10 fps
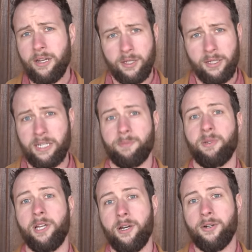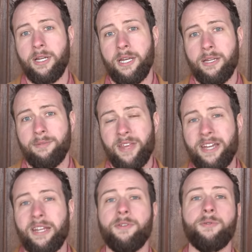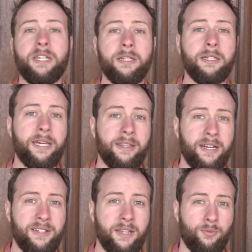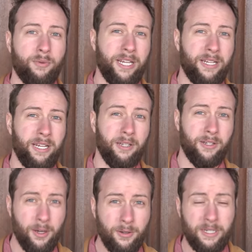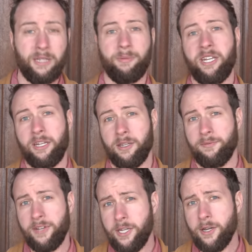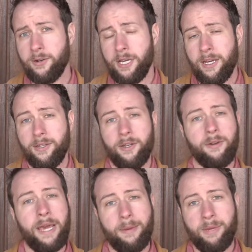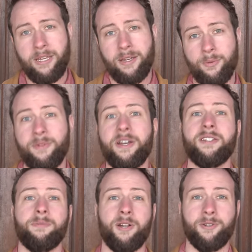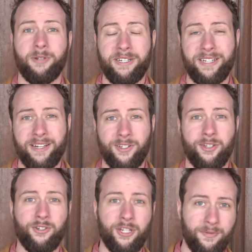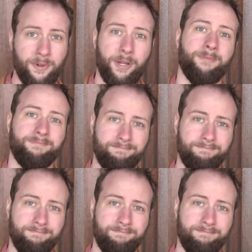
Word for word: out the links below. And if you didn't like that I said ring a ding don't at the beginning of the video, don't at me, we've got some alternate takes just for you.